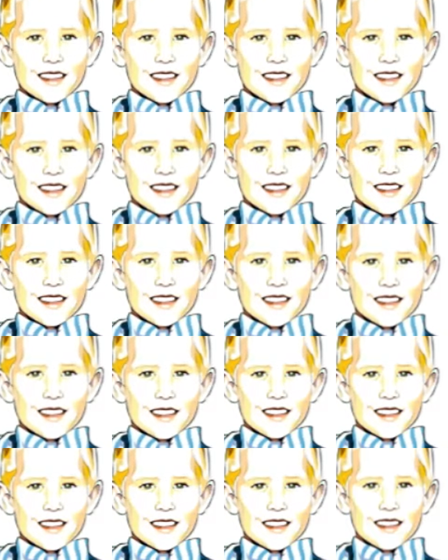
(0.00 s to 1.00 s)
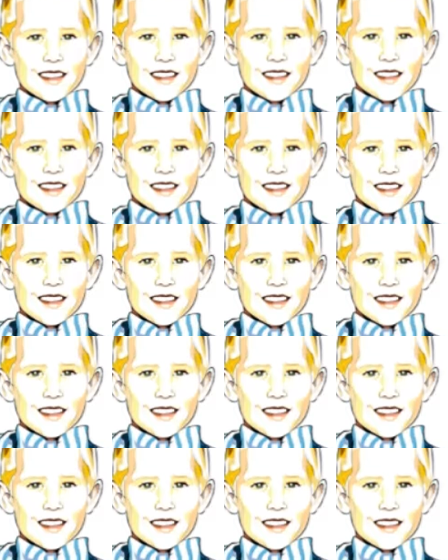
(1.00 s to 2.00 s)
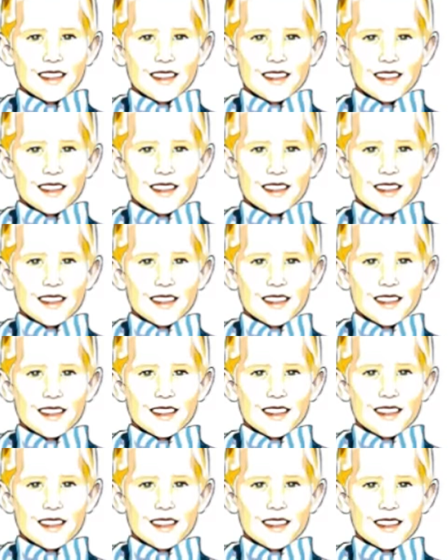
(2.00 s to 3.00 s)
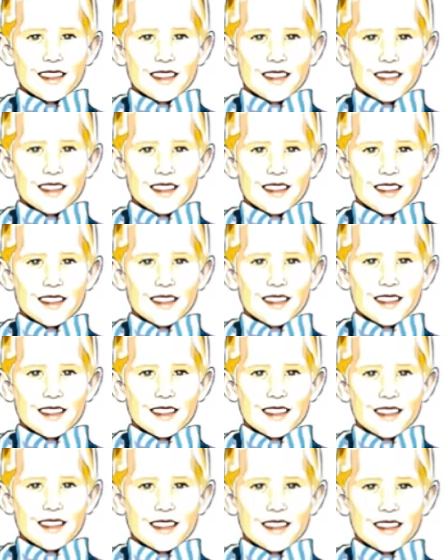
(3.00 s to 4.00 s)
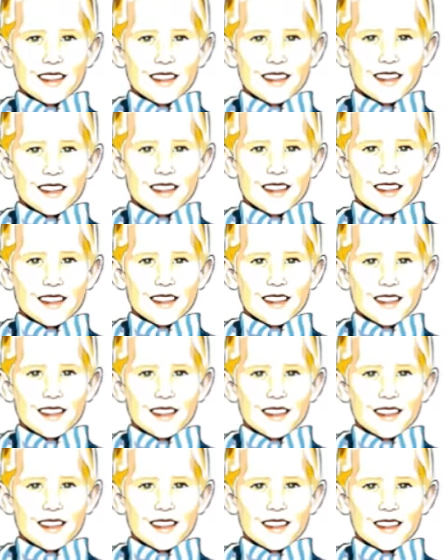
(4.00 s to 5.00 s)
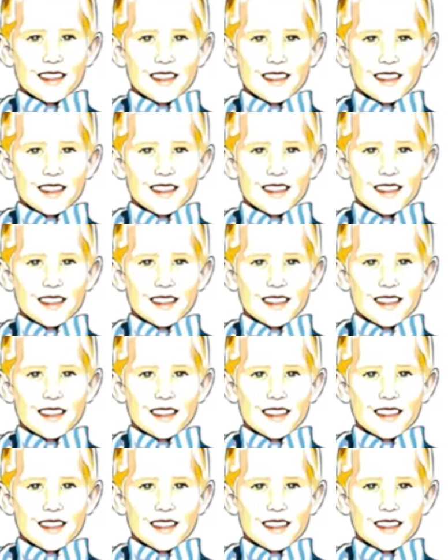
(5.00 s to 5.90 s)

(silent)